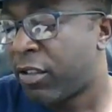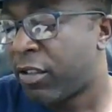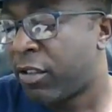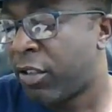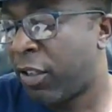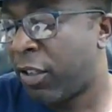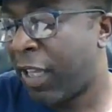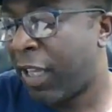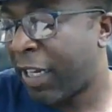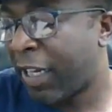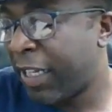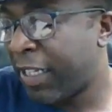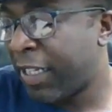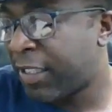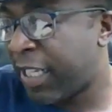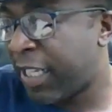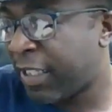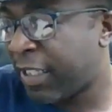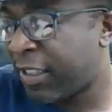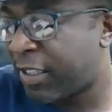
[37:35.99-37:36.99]
I guess
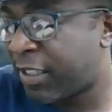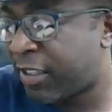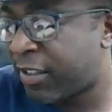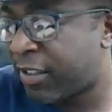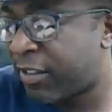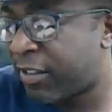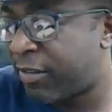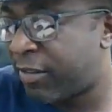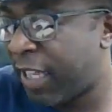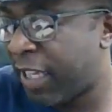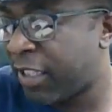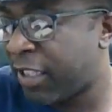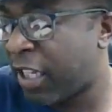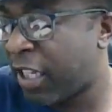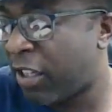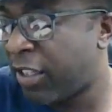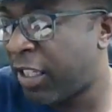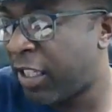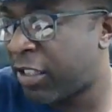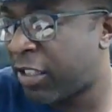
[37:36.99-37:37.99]

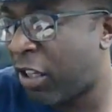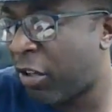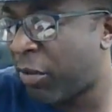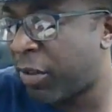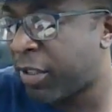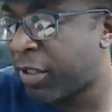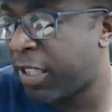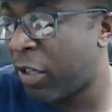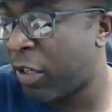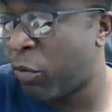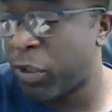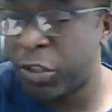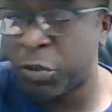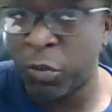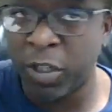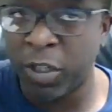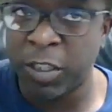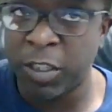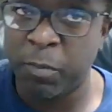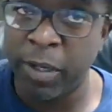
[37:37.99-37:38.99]
that's all we say. Which
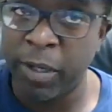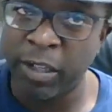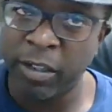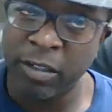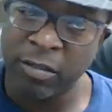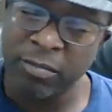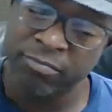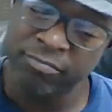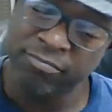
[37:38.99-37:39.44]
one is better?